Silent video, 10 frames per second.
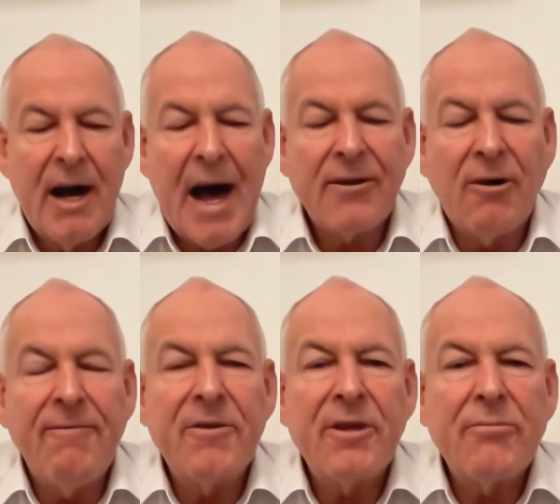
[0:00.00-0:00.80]
and
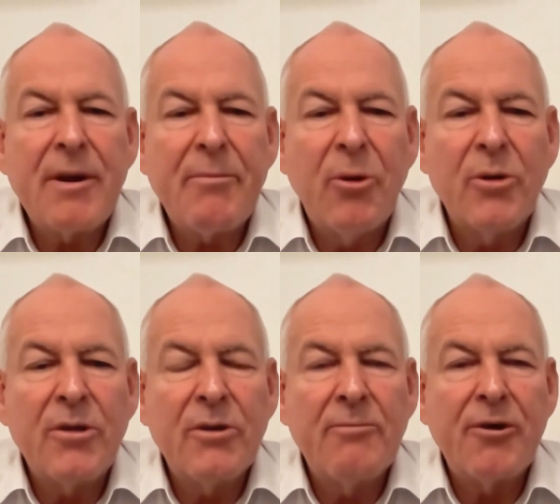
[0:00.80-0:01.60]
offered a report
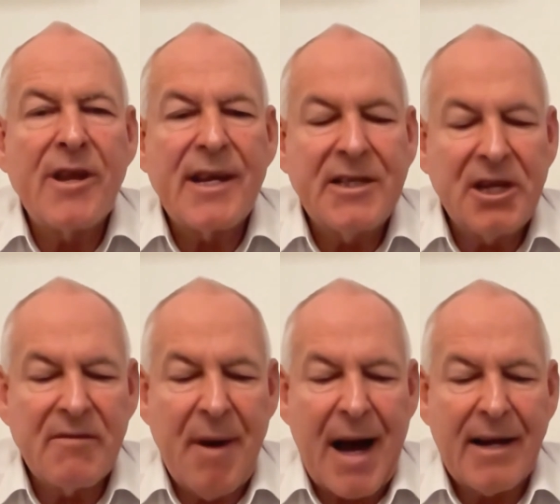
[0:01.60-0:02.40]
to a prestigious
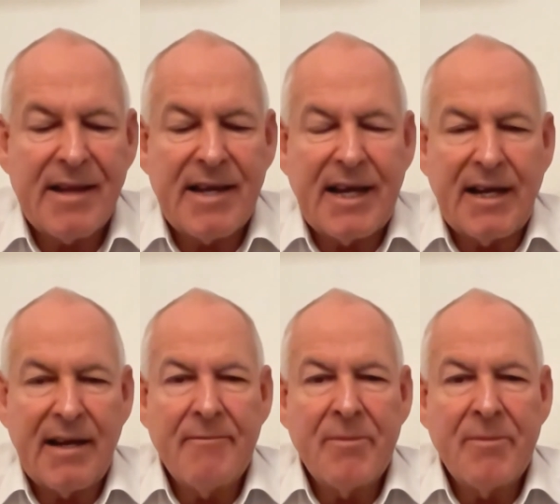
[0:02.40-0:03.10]
magazine